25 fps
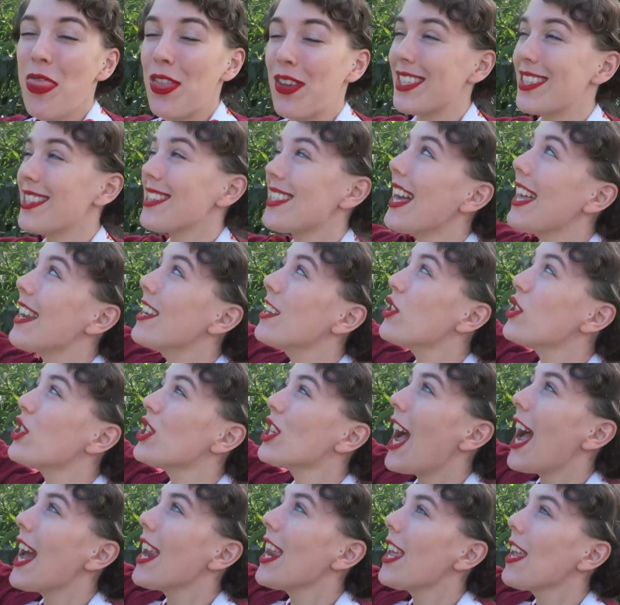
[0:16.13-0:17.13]
The sun is
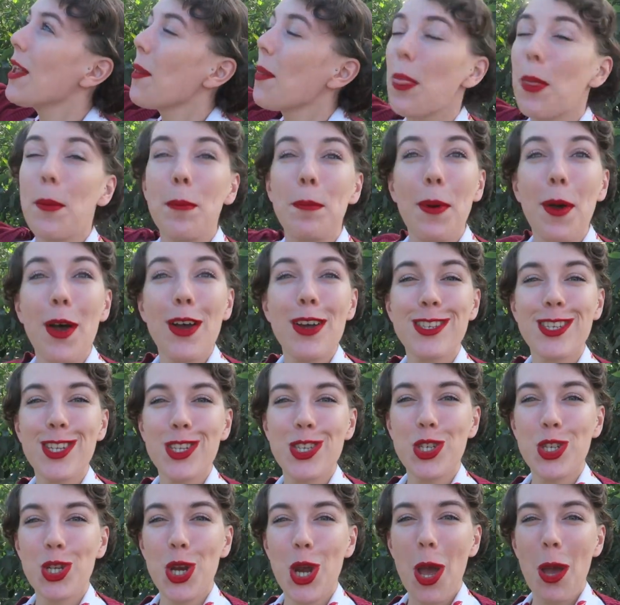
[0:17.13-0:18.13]
shining, the birds
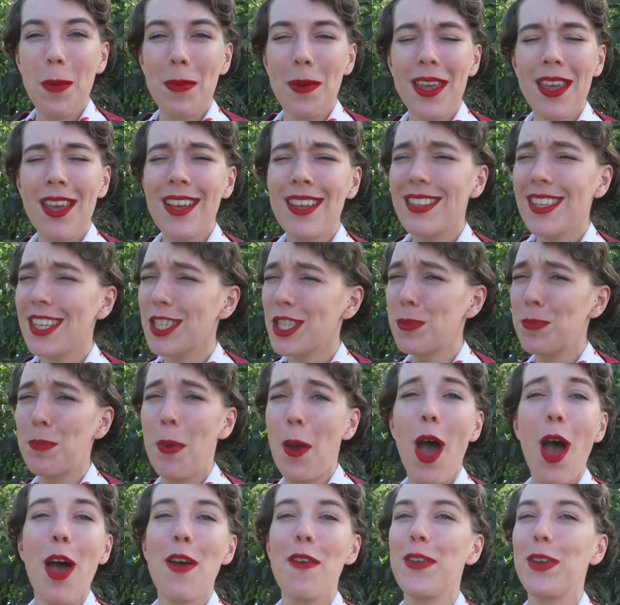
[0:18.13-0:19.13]
are chirping, such
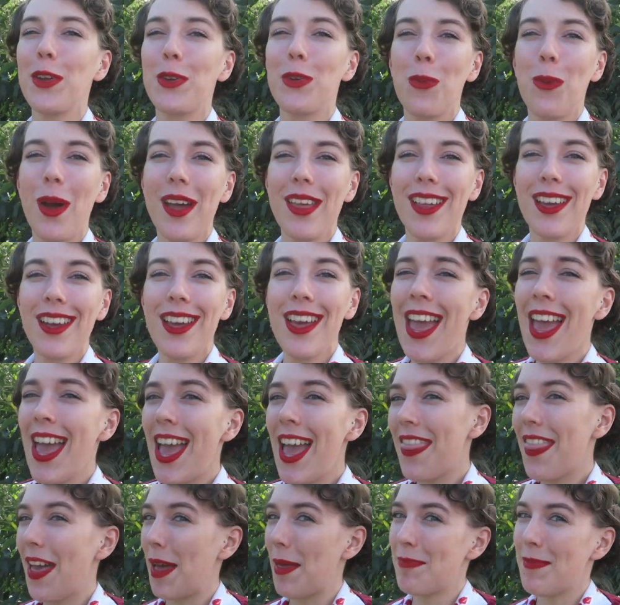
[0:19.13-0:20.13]
perfect weather.
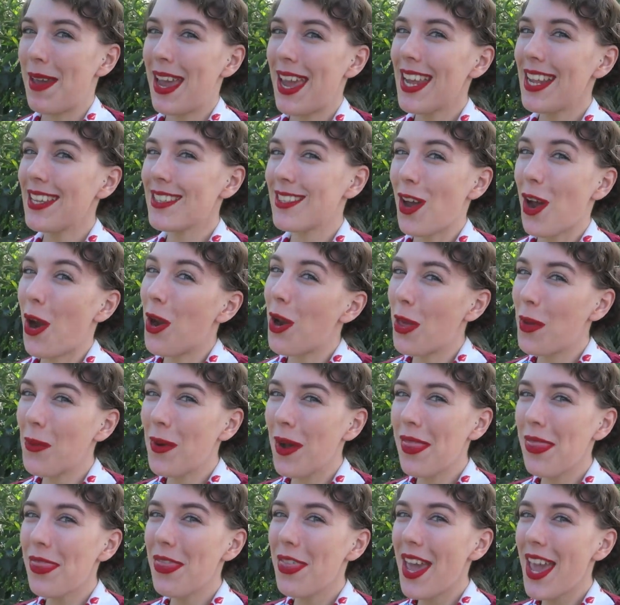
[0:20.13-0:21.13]
That means only
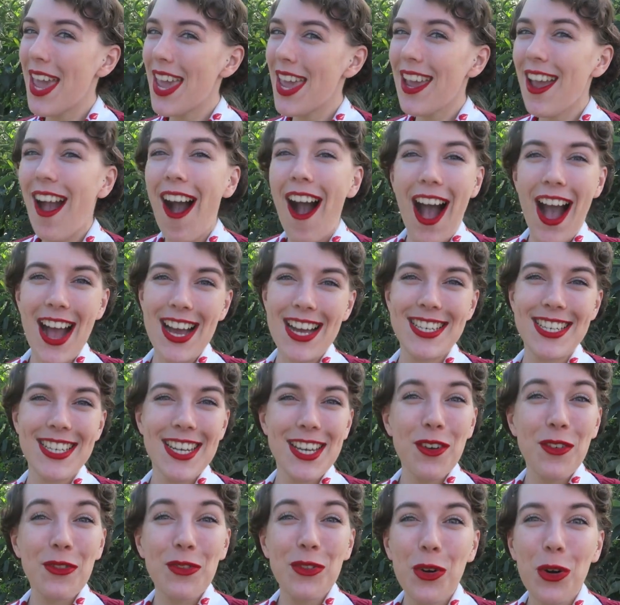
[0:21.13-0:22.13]
one thing,
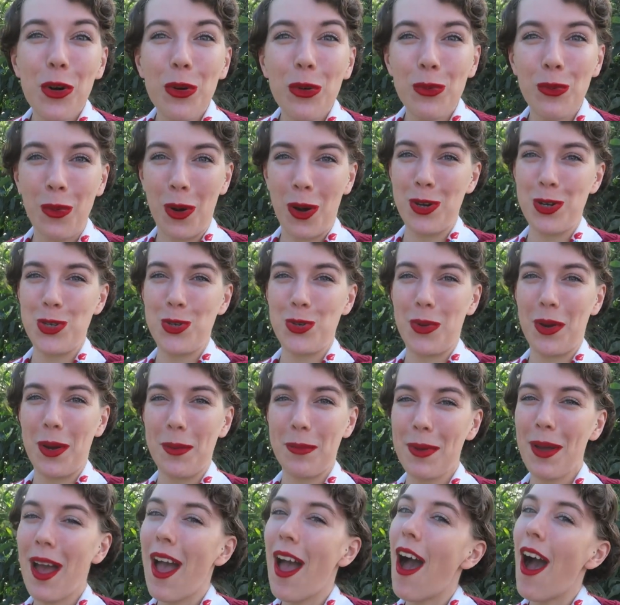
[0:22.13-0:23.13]
ideal for a road
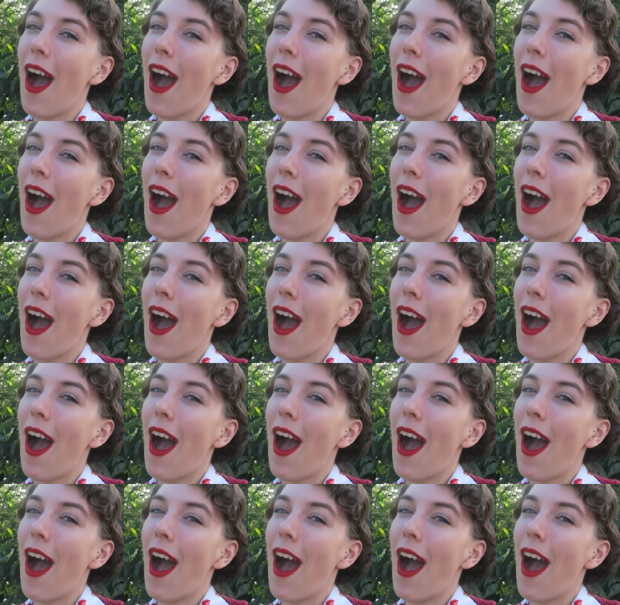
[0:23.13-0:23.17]
trip.